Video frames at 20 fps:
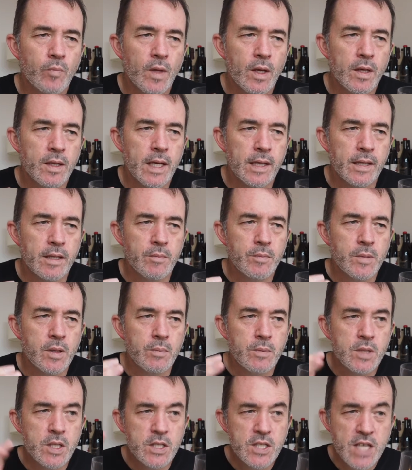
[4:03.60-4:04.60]
like
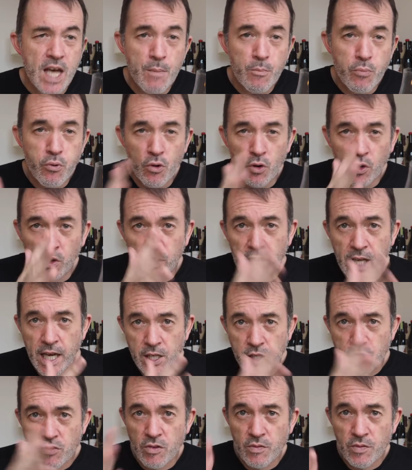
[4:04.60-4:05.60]
the temporal
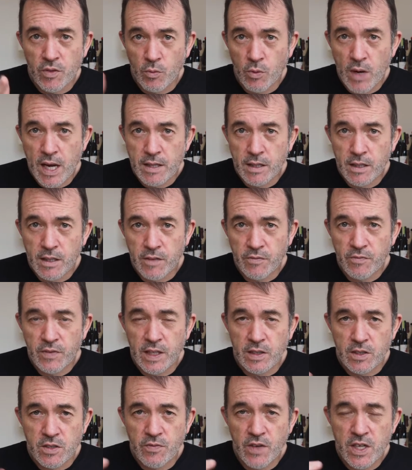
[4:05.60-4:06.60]
nature of the way that it
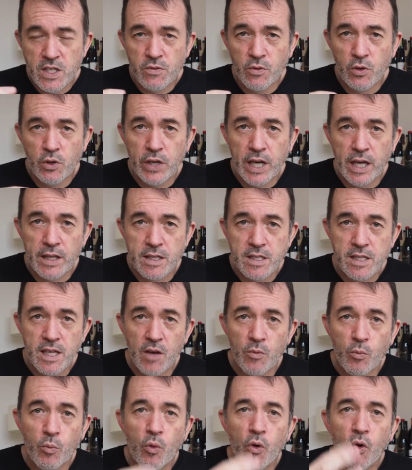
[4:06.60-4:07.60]
feels. First of all, you get this
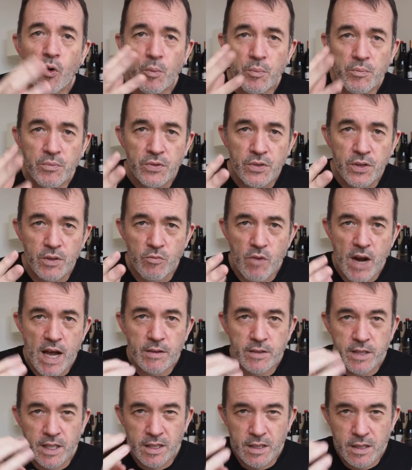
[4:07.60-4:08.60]
like warmth, the
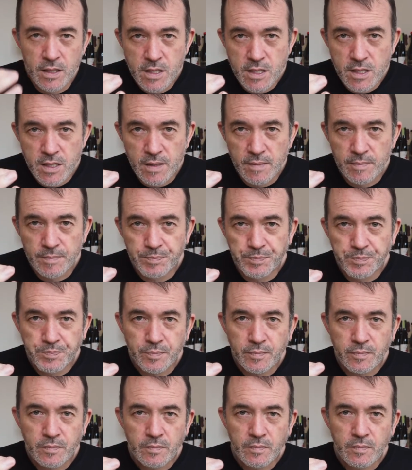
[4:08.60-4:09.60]
roundedness,
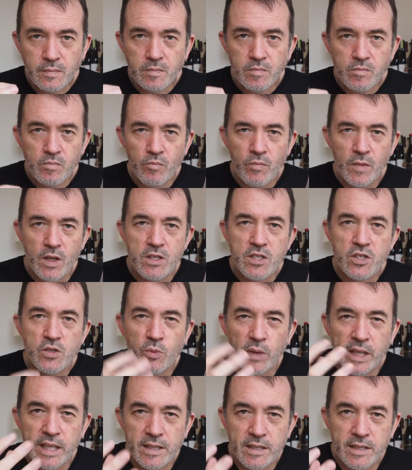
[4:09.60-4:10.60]

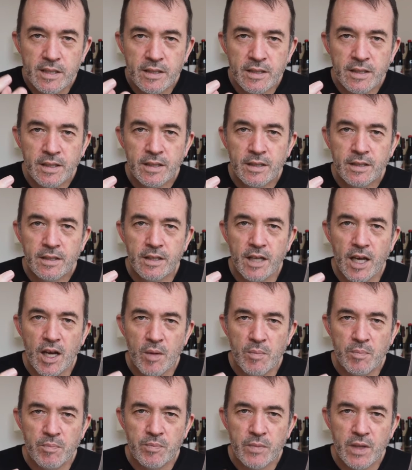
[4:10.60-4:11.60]
sweet,
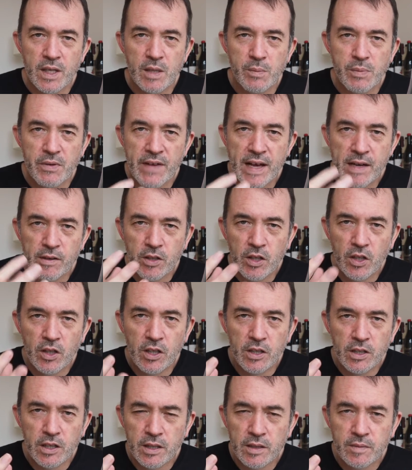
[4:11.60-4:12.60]
a little bit of
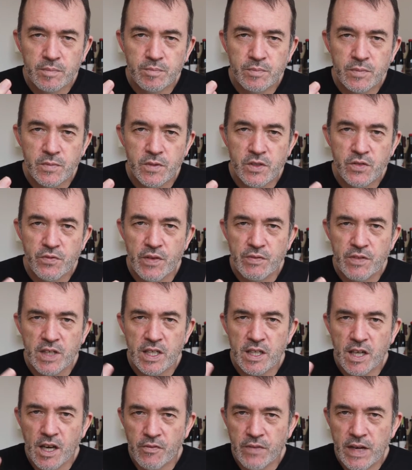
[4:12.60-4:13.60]
alcohol. It's
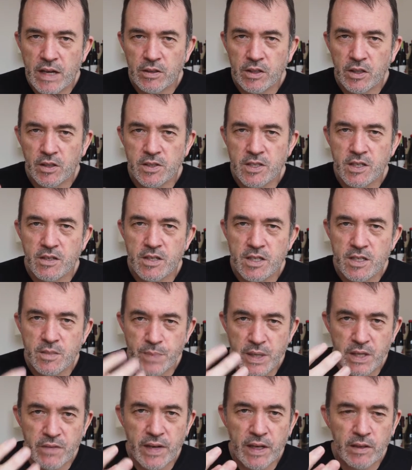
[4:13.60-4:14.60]
15.5 alcohol, so there's a
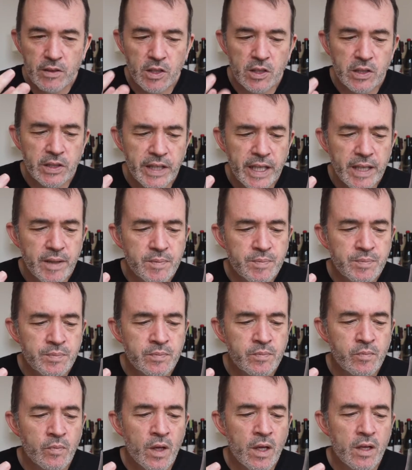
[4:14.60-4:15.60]
bit of alcohol there.
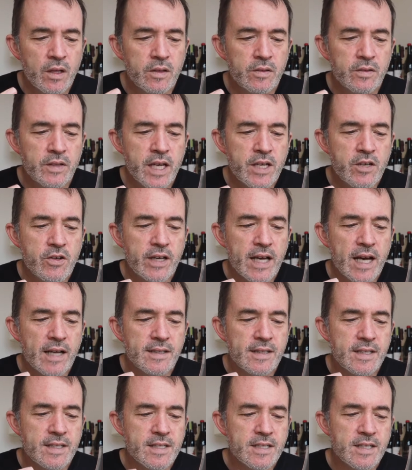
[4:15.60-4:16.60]
Then you get
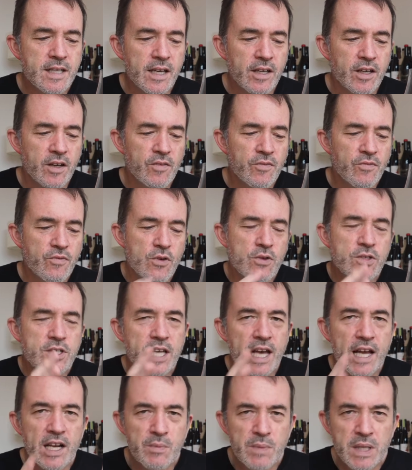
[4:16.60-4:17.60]
this like fruity
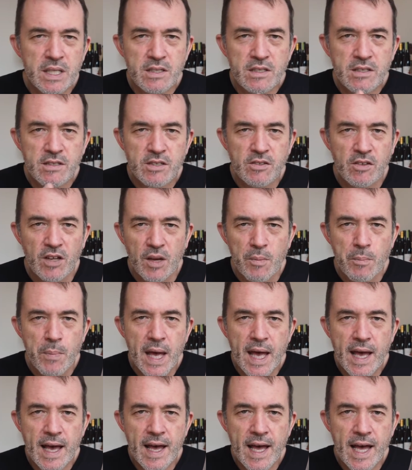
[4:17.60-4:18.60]
elements like
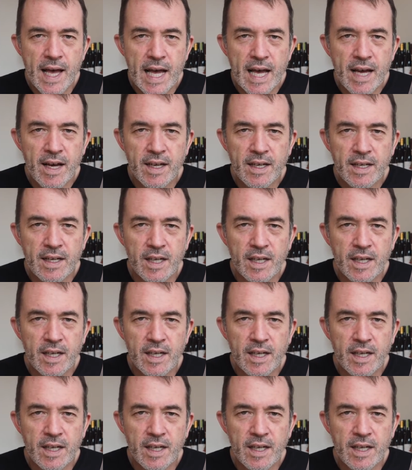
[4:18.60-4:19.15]
pear